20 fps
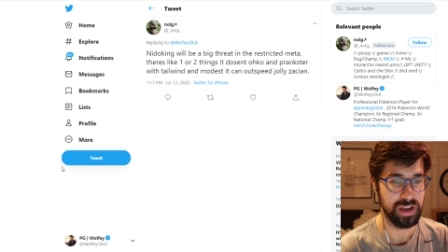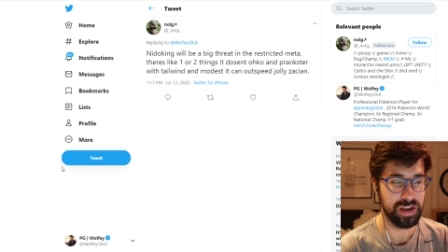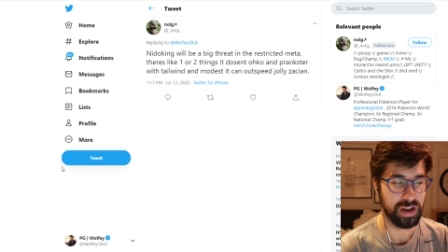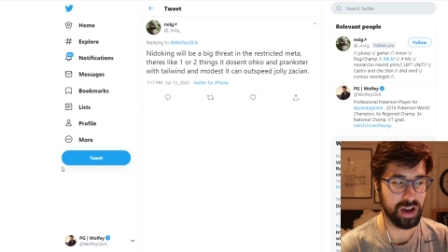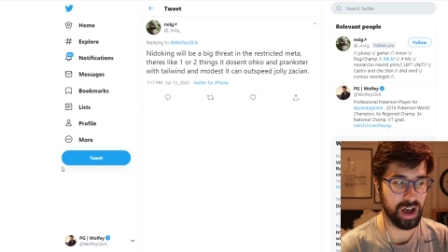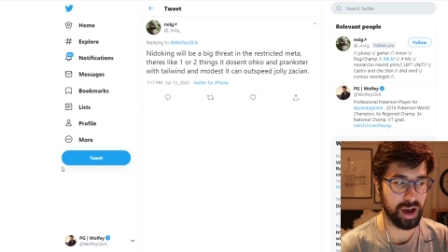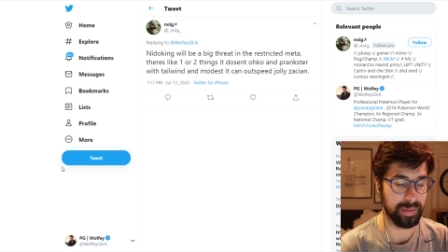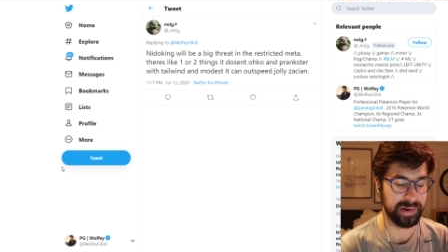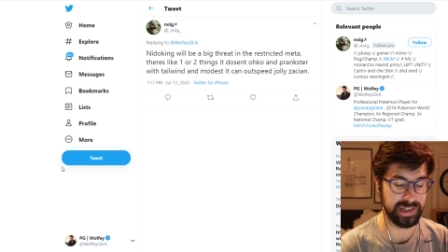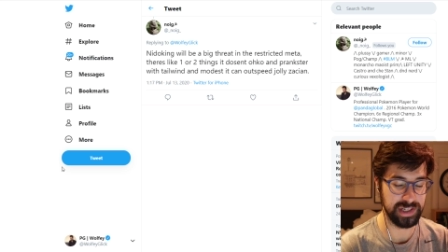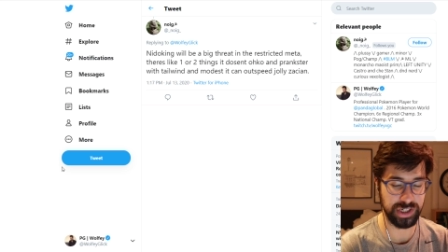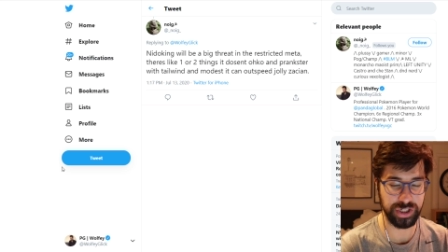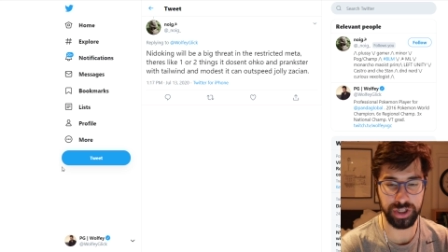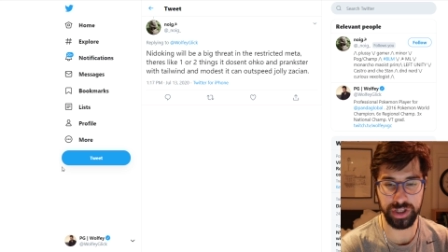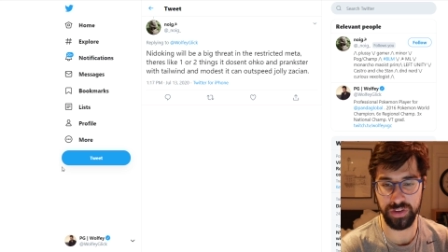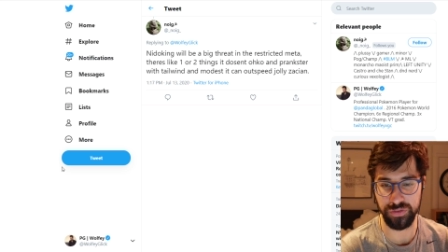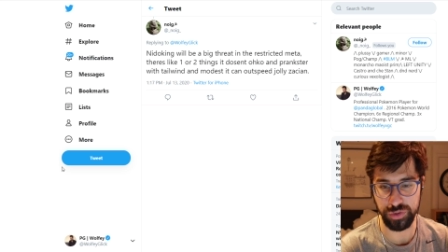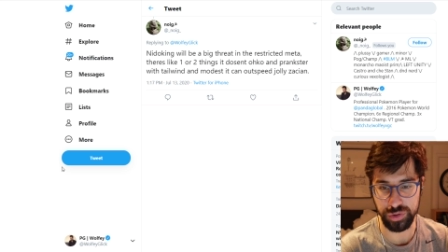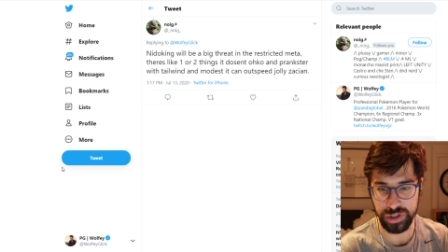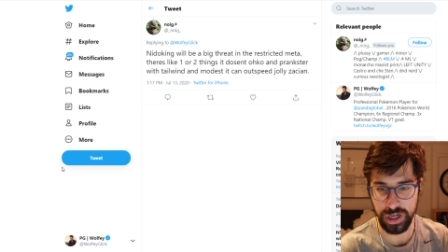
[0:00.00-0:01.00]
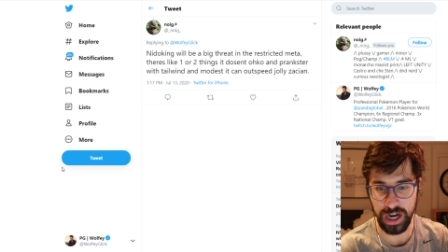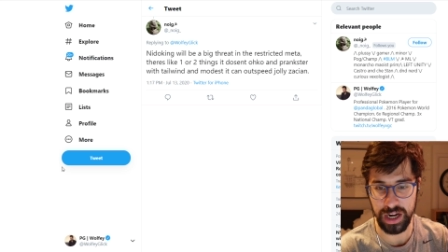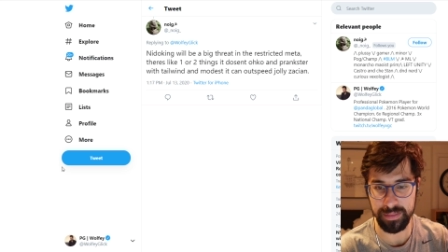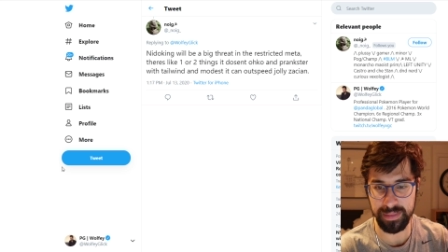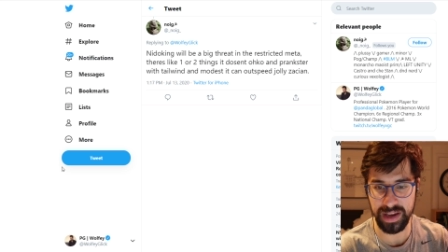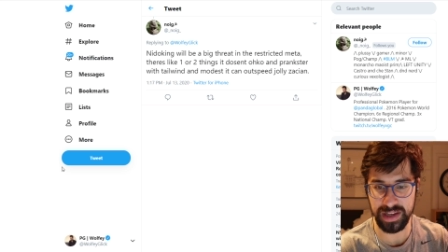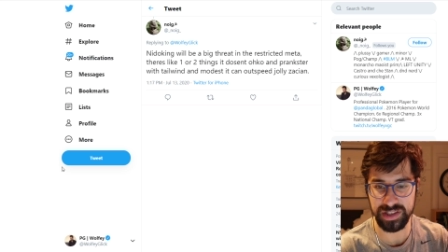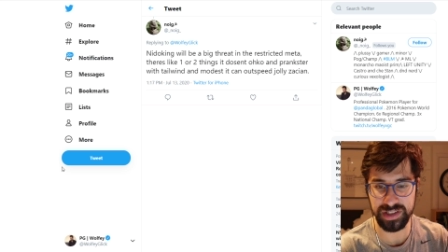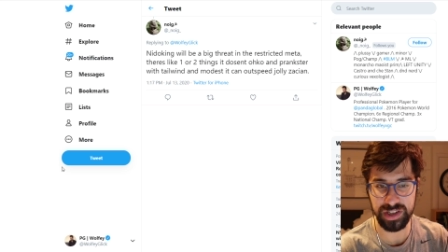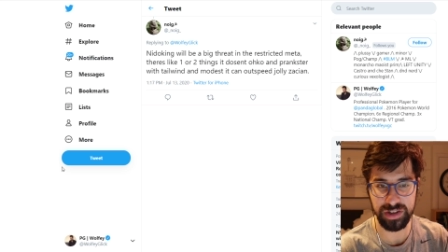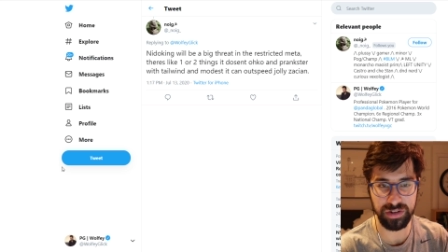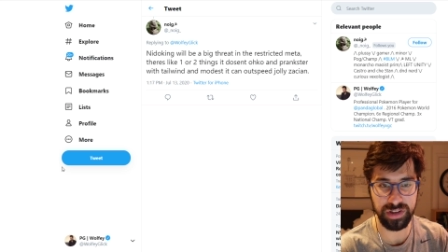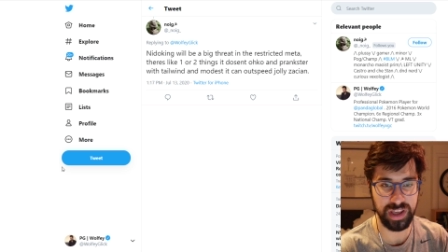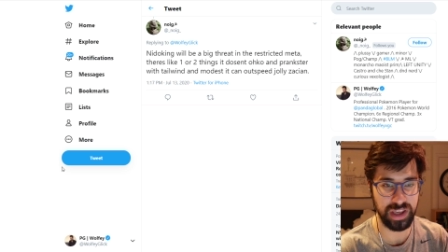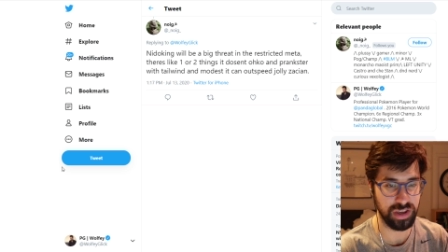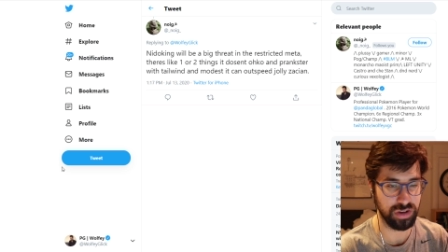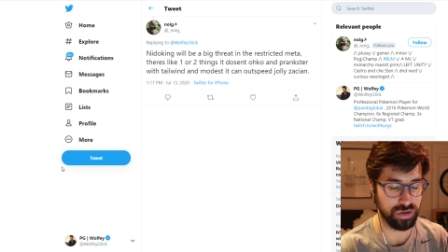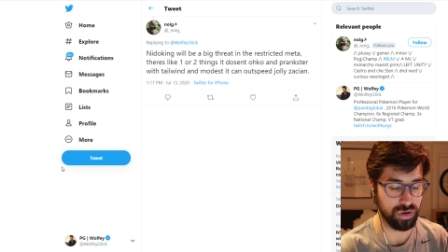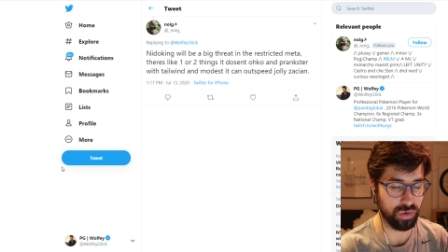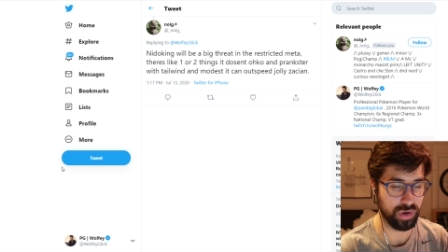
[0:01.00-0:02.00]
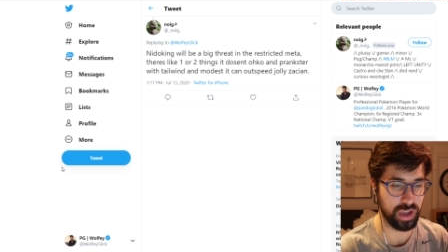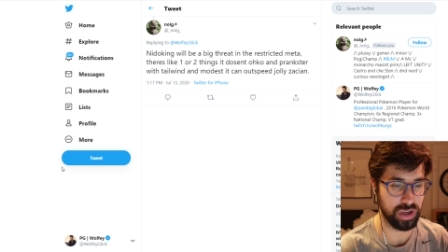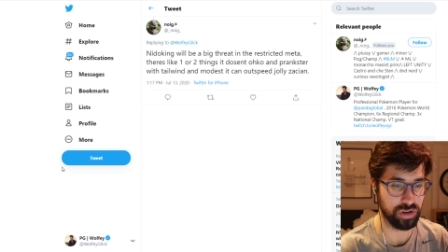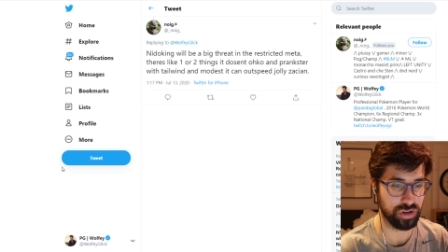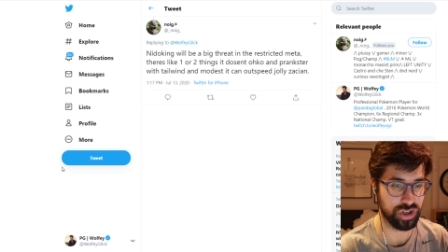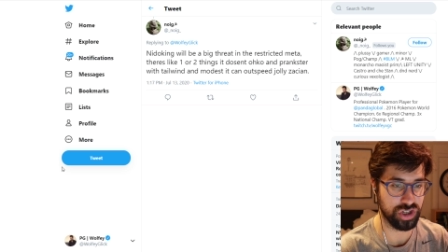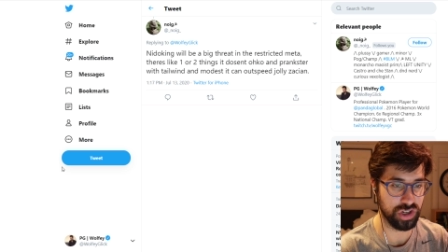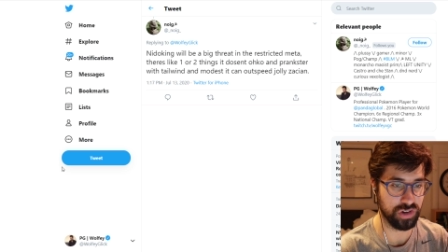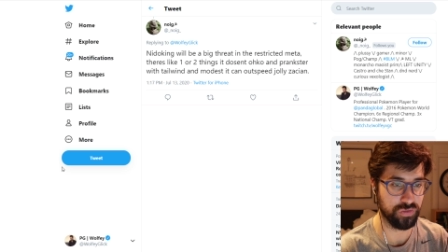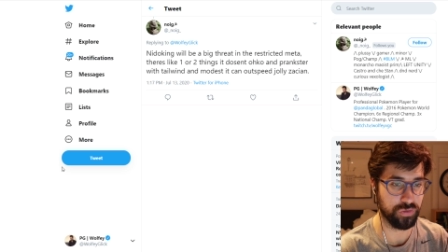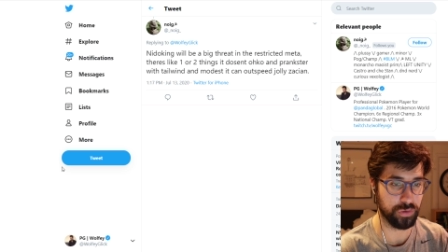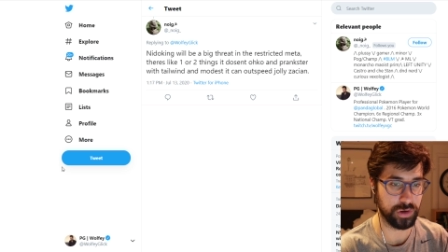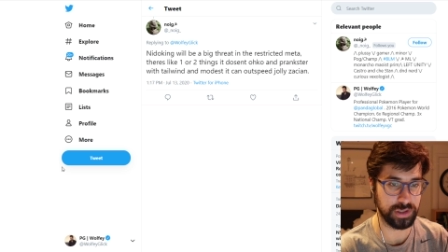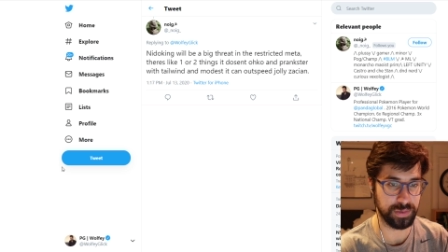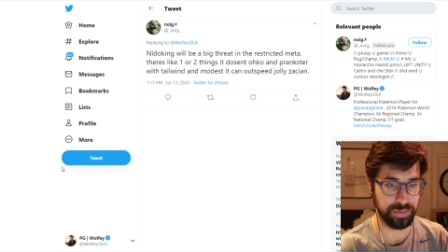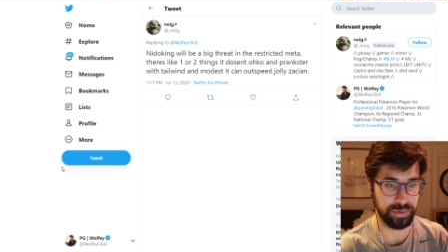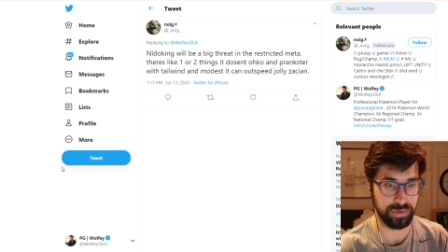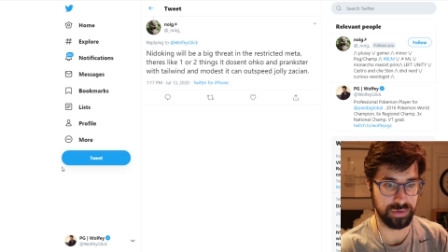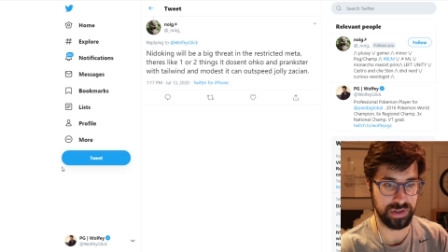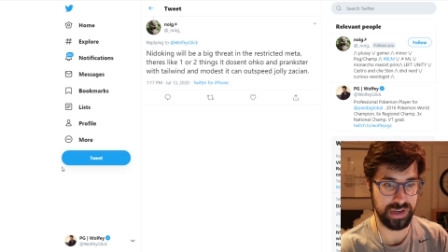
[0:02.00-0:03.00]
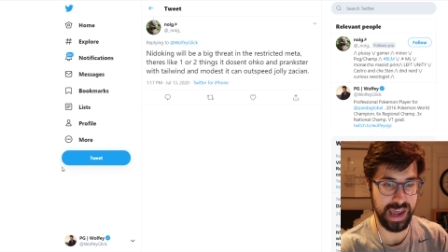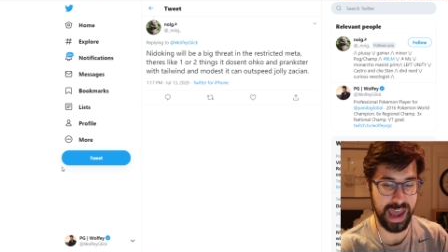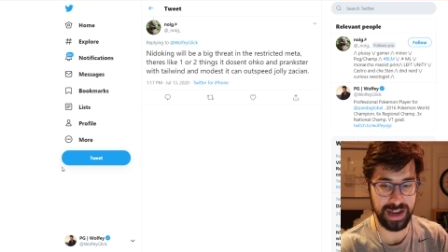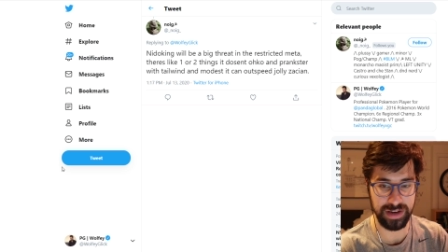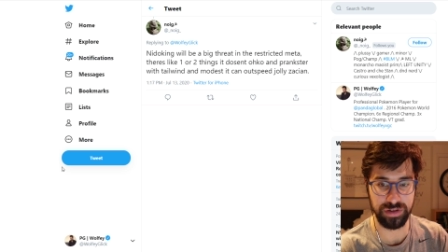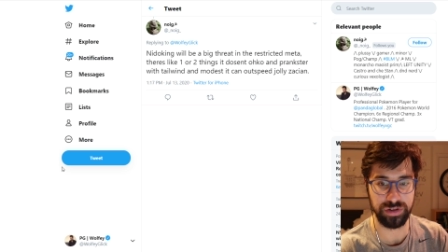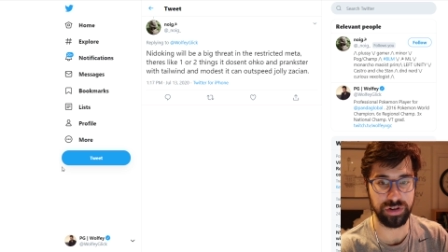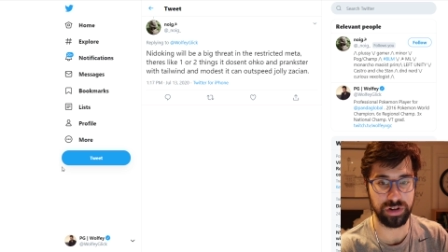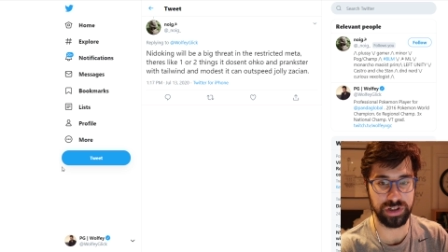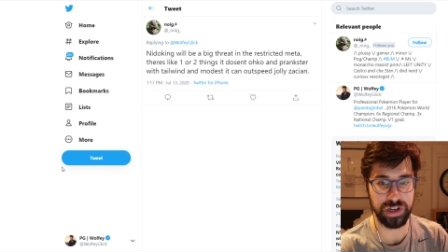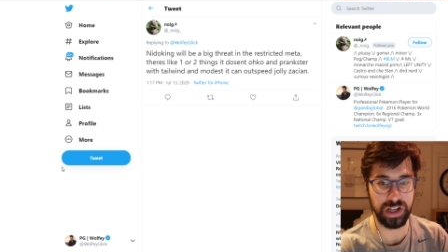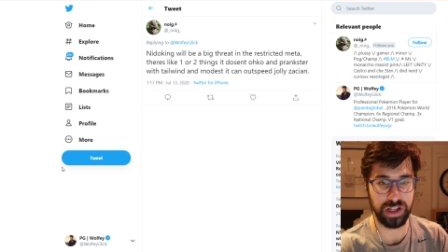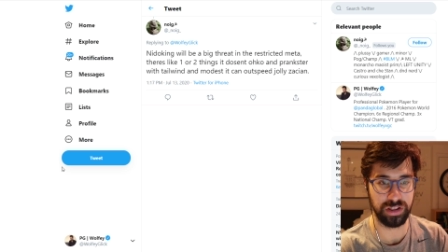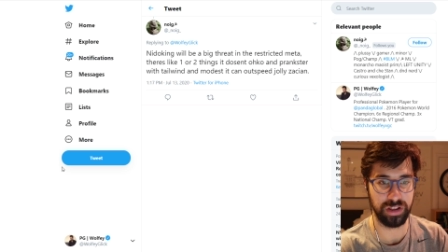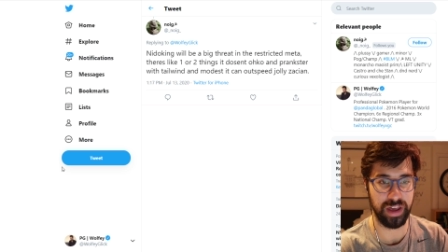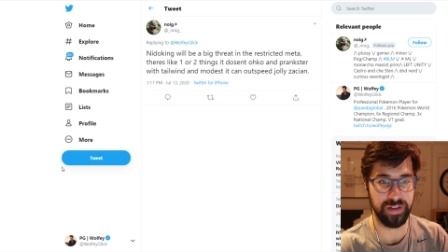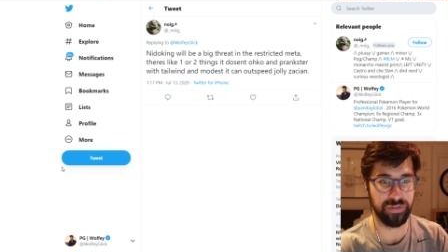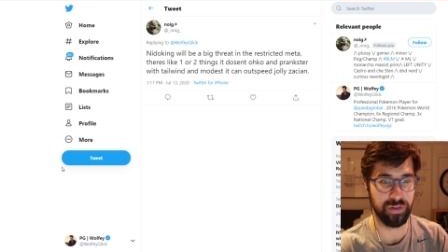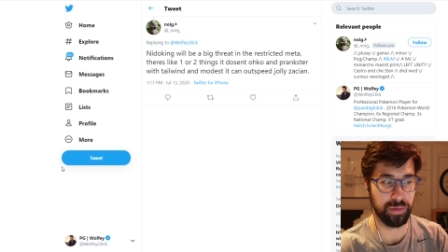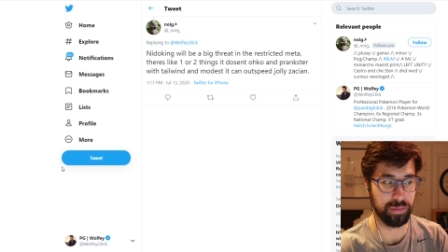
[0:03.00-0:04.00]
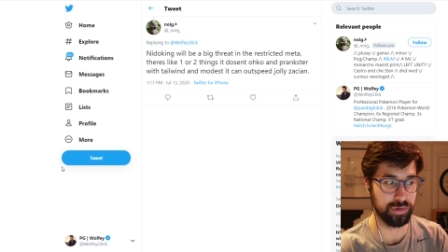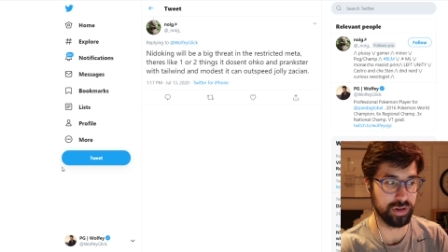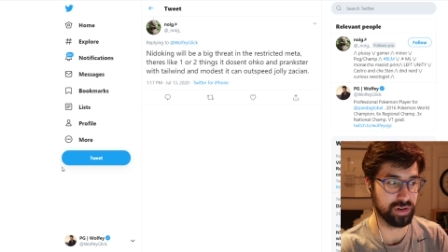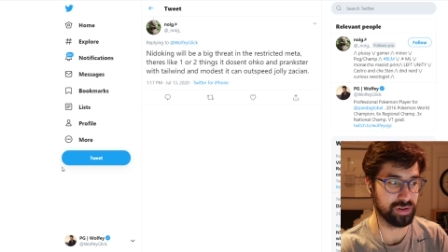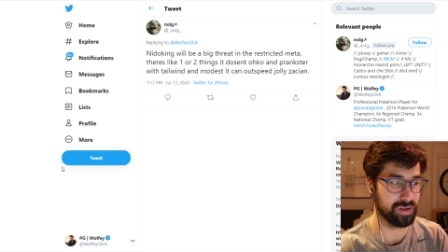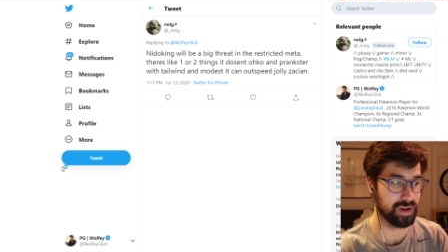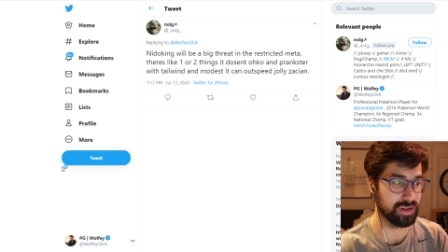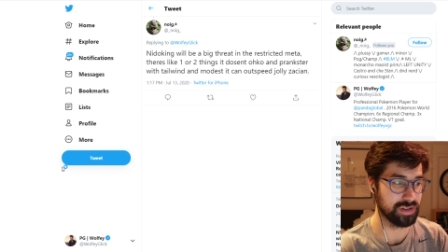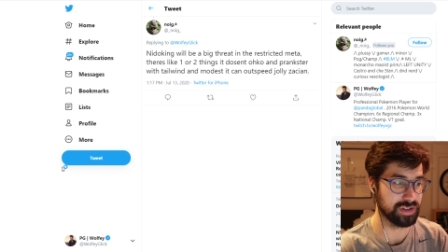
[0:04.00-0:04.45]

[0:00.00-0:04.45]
Um, additionally, if you Dynamax Nidoking, you don't get your Sheer Force boost, and you start taking Life Orb recoil.